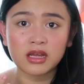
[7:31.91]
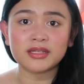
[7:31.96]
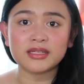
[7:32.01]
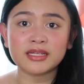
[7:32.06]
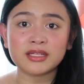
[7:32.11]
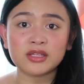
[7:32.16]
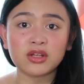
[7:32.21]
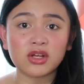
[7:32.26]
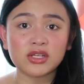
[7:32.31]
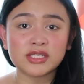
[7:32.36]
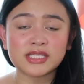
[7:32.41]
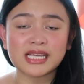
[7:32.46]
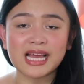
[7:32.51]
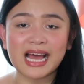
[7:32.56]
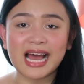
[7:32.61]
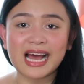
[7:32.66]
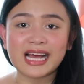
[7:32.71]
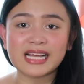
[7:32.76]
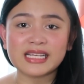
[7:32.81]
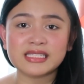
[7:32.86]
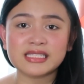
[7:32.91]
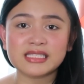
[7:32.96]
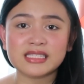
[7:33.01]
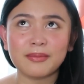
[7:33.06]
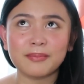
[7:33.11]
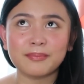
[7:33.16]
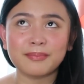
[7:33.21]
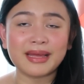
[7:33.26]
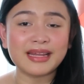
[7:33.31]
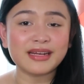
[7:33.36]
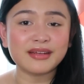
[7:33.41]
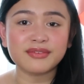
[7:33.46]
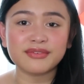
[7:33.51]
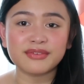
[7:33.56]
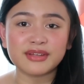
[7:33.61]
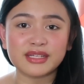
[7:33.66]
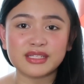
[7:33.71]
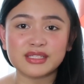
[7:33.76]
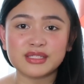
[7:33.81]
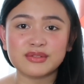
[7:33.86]
it also has
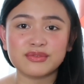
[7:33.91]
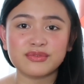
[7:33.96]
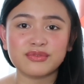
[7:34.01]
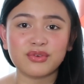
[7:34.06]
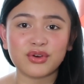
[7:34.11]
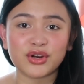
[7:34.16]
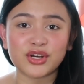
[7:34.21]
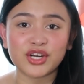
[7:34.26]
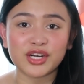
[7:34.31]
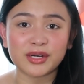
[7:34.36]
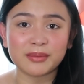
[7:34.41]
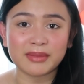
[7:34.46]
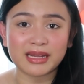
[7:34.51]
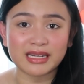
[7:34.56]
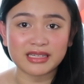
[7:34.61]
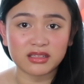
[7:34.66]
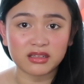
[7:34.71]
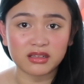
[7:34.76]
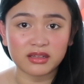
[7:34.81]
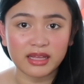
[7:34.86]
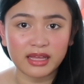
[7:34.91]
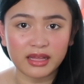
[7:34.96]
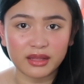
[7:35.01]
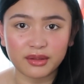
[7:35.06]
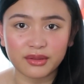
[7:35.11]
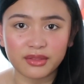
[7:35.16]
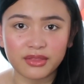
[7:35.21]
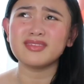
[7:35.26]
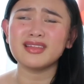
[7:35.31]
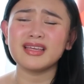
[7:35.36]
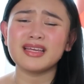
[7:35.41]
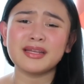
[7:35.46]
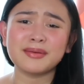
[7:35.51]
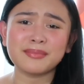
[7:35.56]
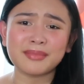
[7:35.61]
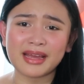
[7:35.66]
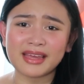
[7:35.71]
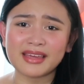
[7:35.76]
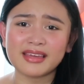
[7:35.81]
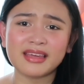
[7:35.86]
benefits for your mental health. In
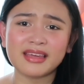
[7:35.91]
my